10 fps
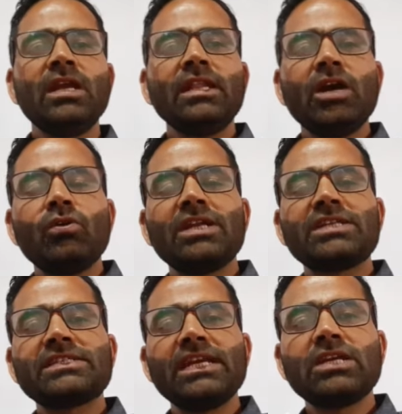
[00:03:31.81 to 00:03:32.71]
Now
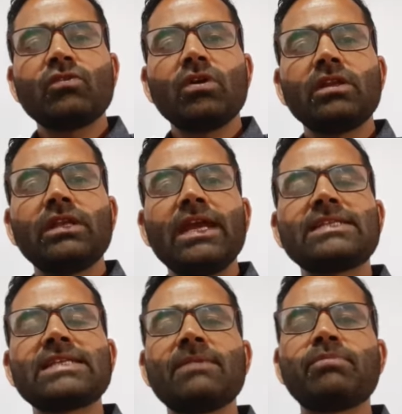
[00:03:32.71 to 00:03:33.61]
let's take the
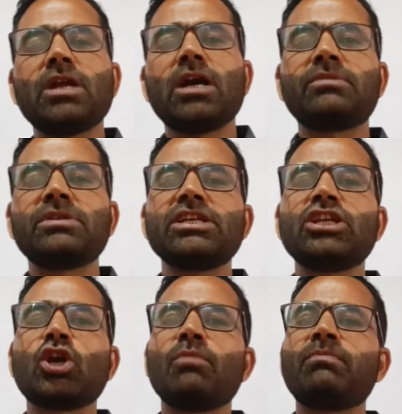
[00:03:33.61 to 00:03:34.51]
example of this
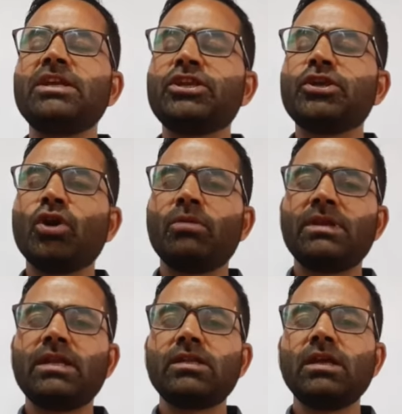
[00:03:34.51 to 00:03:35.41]
incomplete
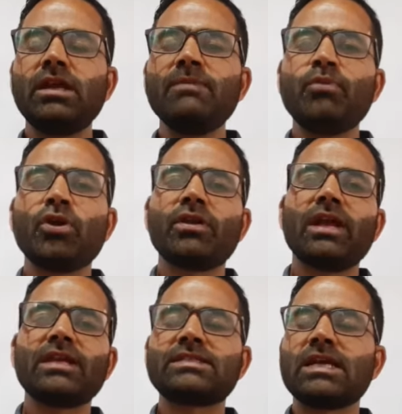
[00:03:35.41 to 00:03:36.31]
dominant. The important
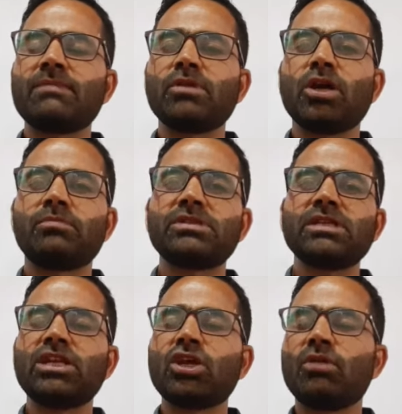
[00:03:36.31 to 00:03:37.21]
example of this
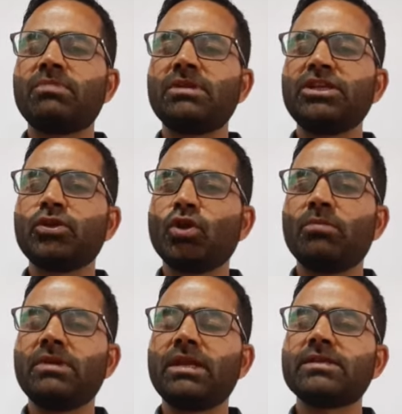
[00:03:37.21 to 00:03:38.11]
incomplete
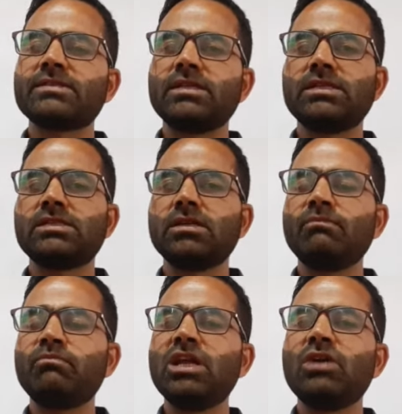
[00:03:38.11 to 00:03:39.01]
dominance is the
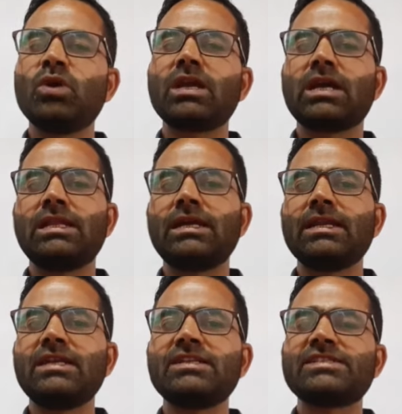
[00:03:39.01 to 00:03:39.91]
flower color
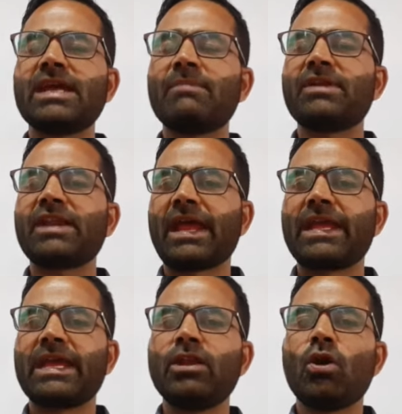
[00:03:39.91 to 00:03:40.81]
in
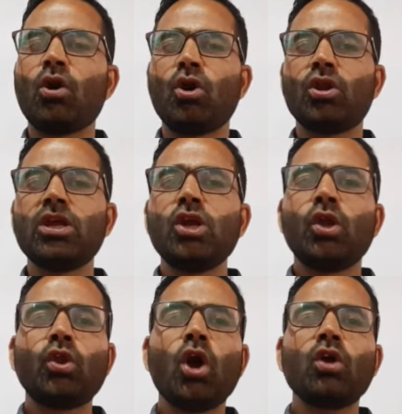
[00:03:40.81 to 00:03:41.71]
snapdragon or
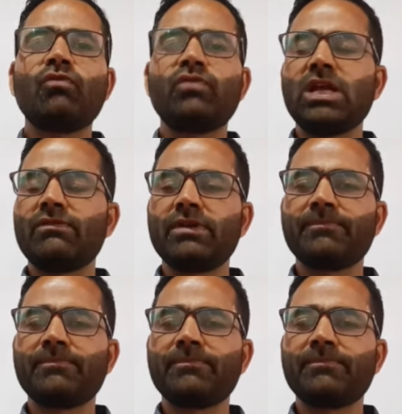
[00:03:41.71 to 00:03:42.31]
dog flower.